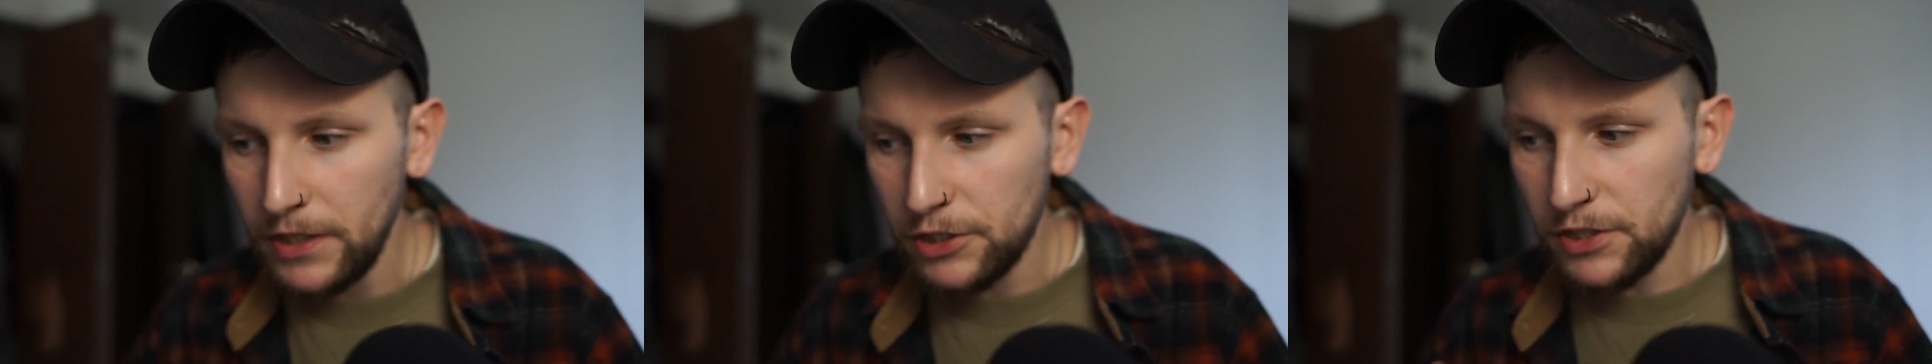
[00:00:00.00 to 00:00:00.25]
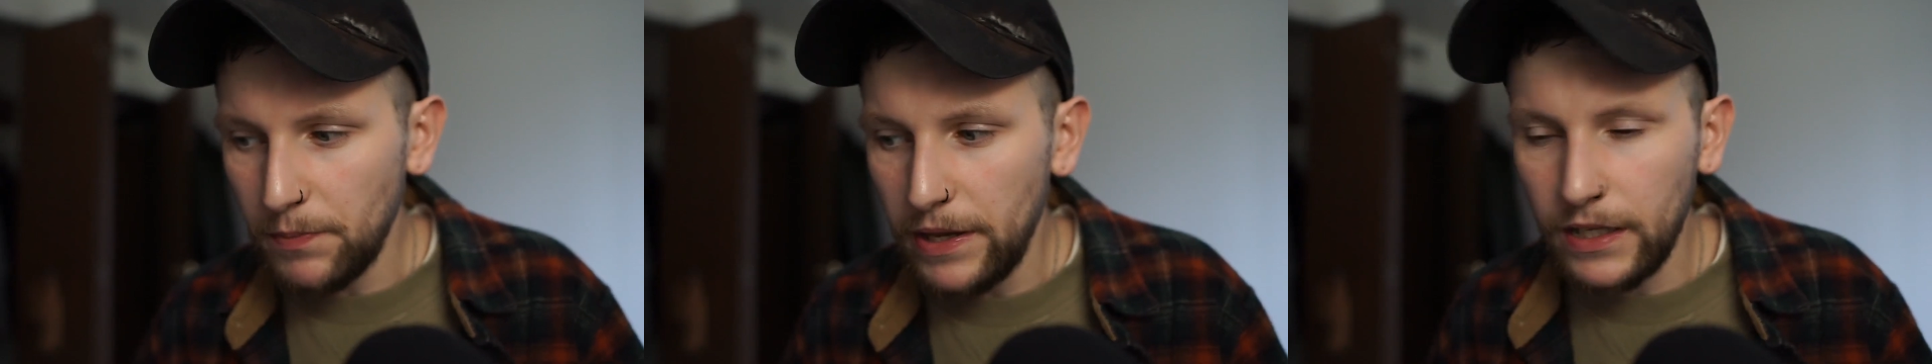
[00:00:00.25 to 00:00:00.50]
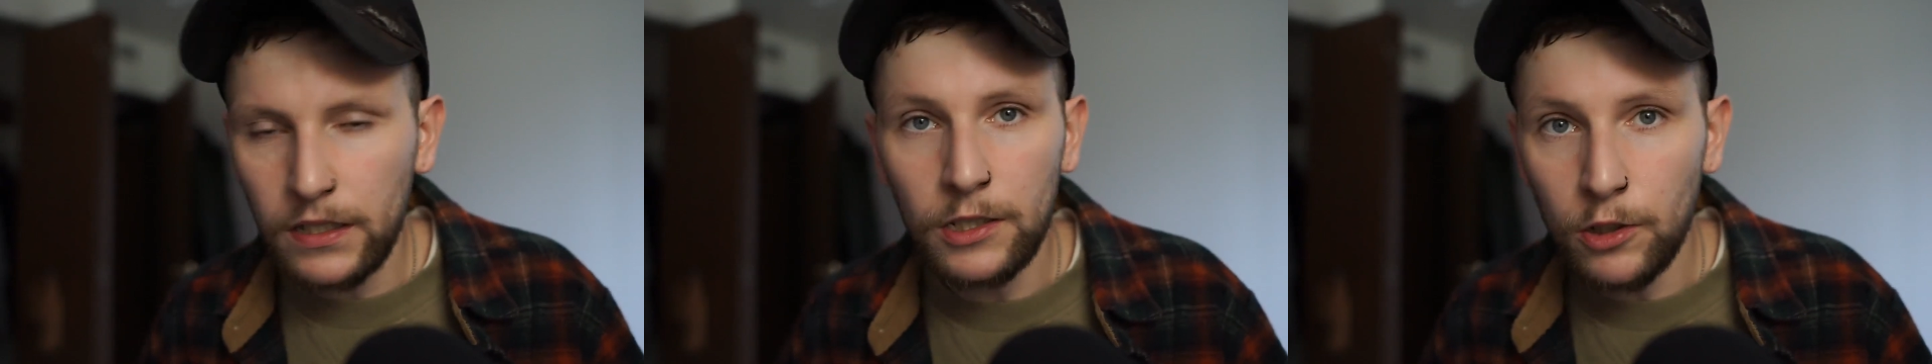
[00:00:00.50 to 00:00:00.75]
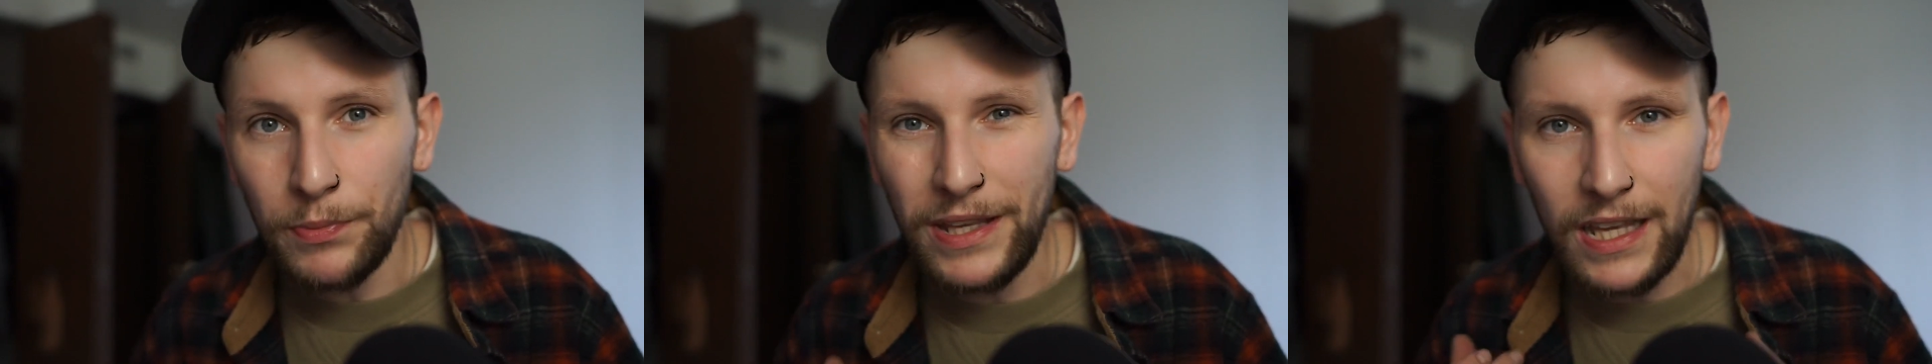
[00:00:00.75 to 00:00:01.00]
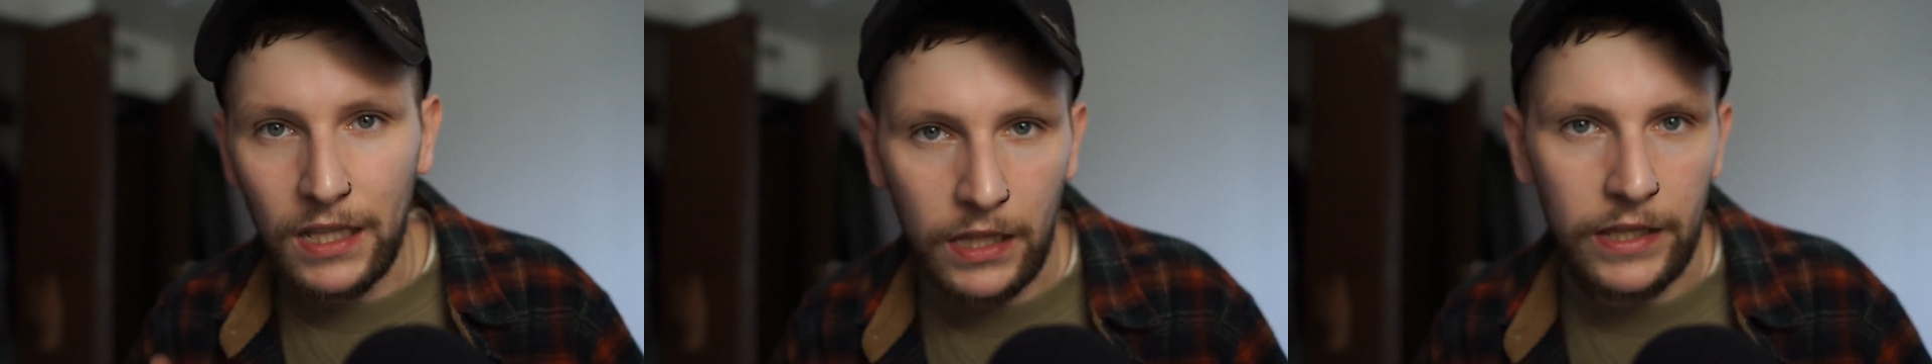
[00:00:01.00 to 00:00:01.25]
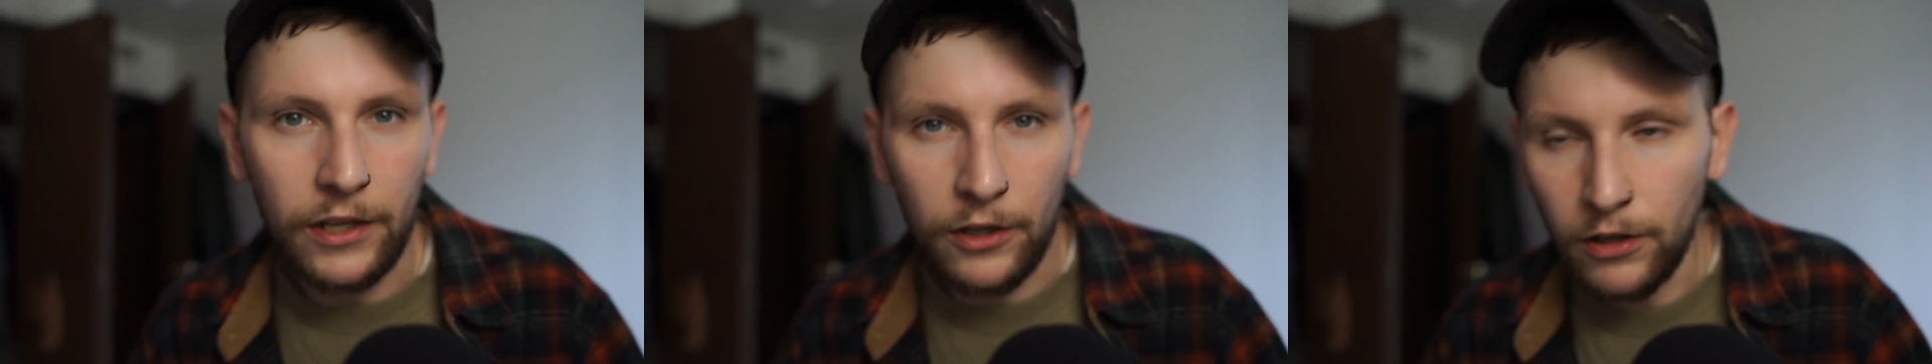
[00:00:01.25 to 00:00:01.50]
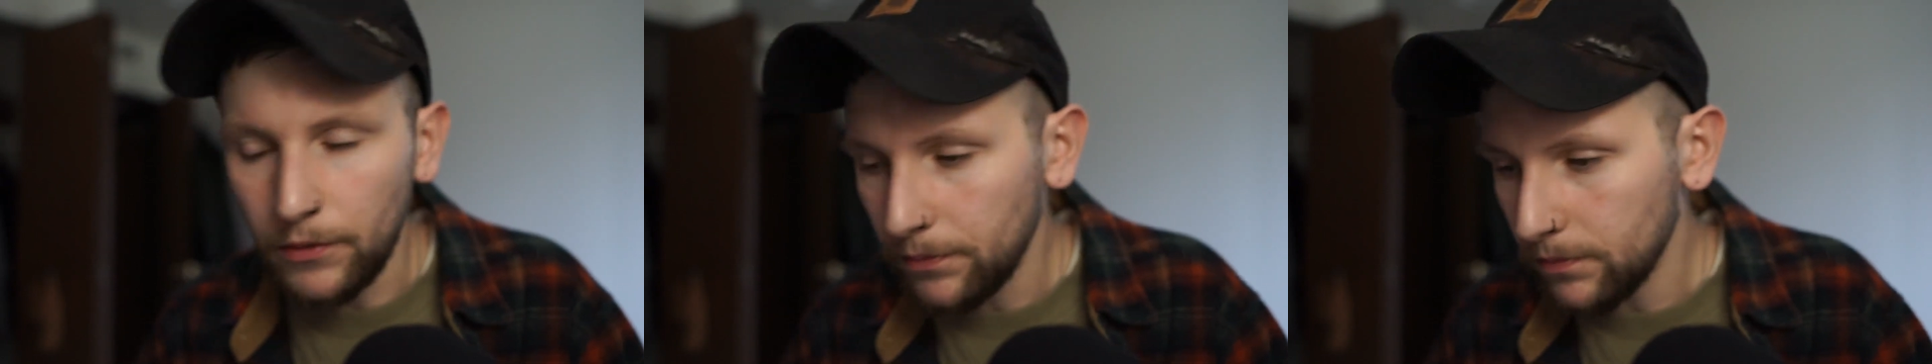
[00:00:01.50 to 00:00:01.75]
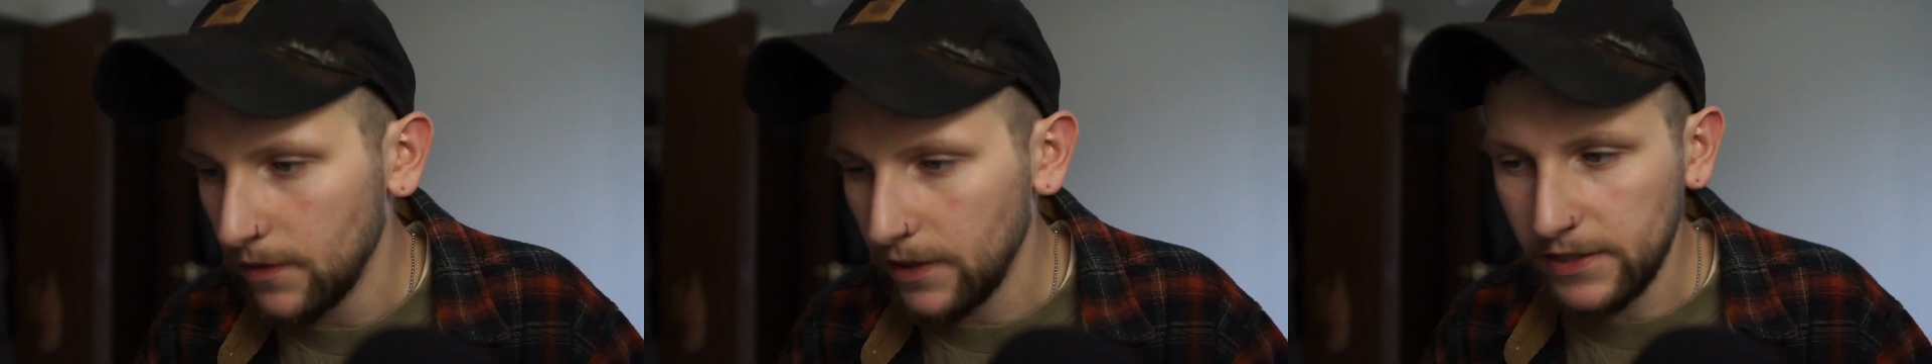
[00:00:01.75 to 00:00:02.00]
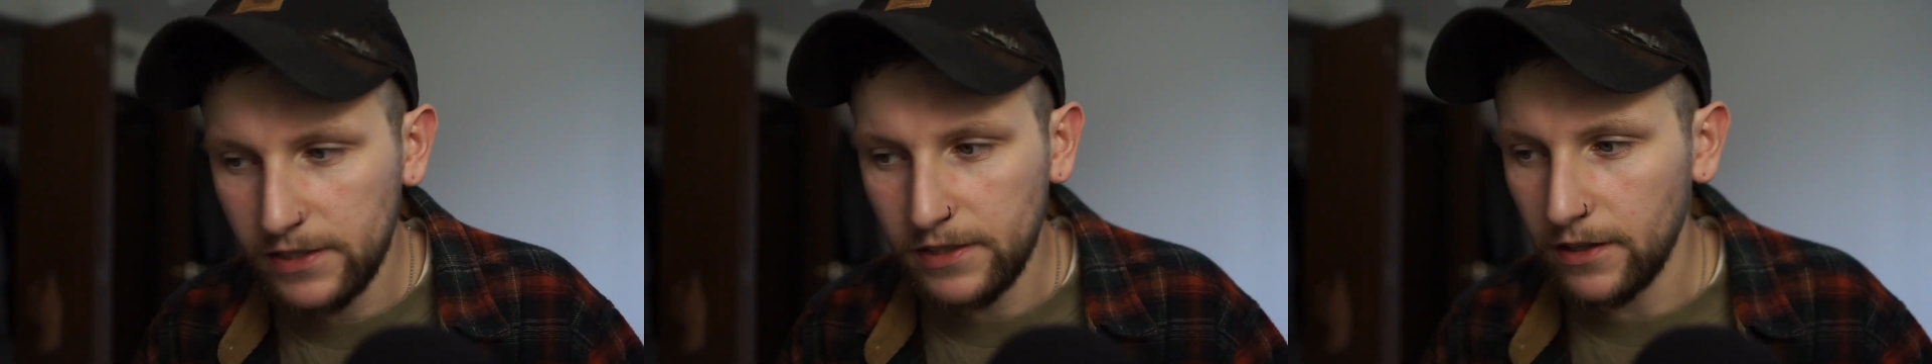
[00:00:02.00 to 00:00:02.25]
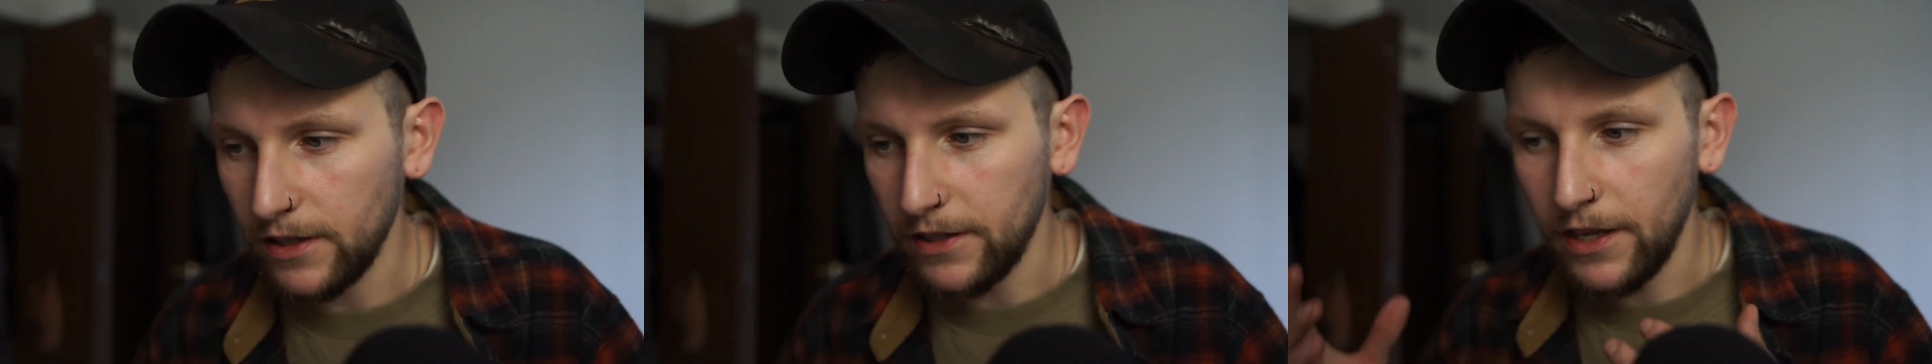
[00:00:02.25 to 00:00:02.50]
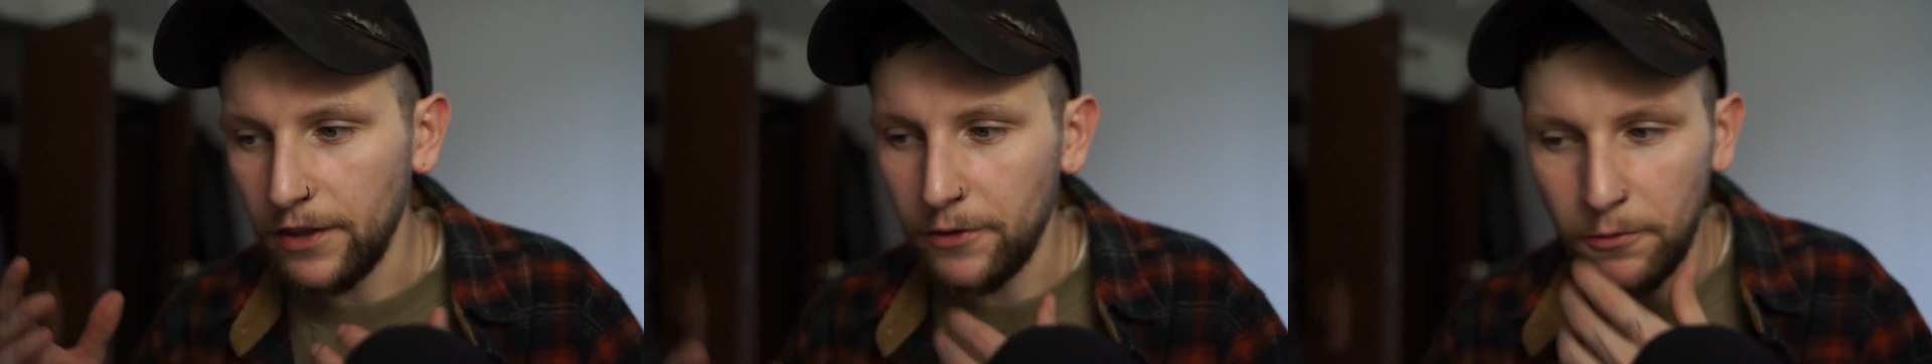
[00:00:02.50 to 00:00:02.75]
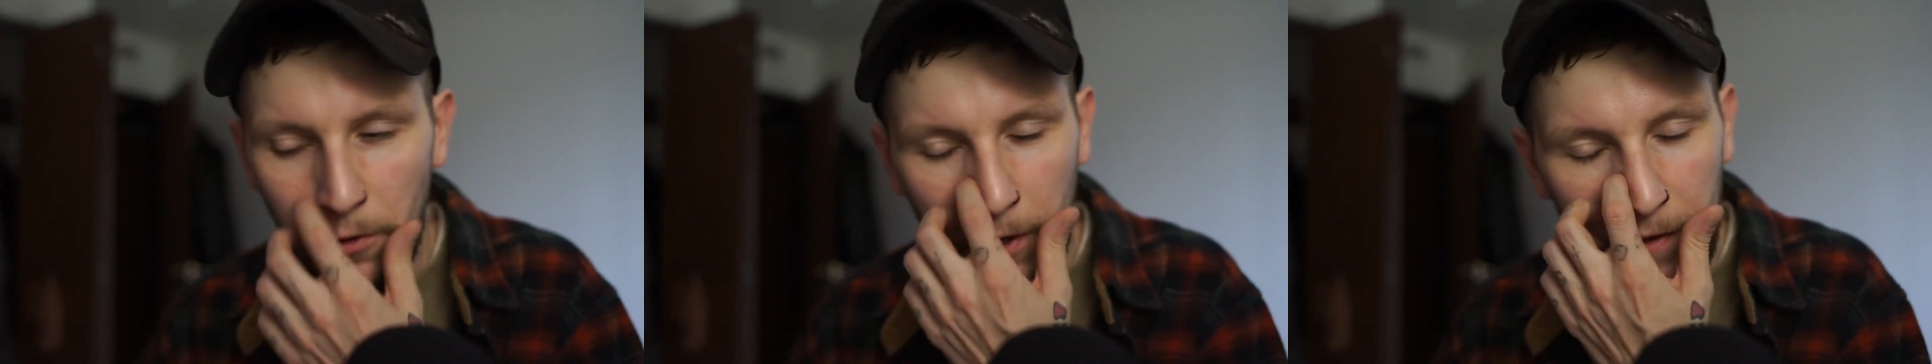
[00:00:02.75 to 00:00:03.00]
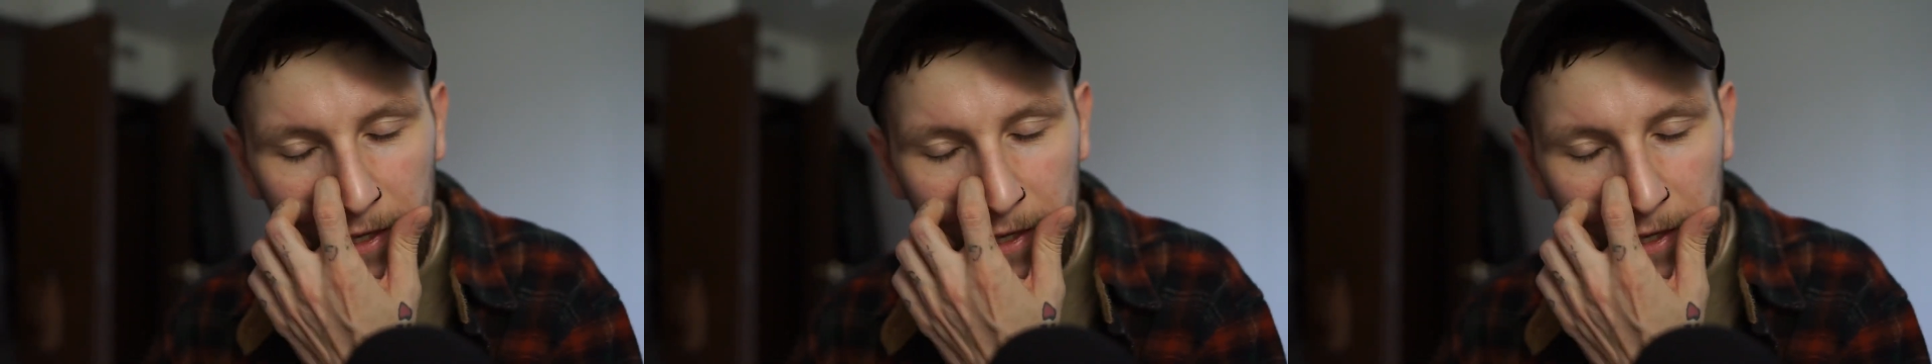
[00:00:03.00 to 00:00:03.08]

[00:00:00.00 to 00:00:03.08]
just make it a little bit cleaner. This is another one.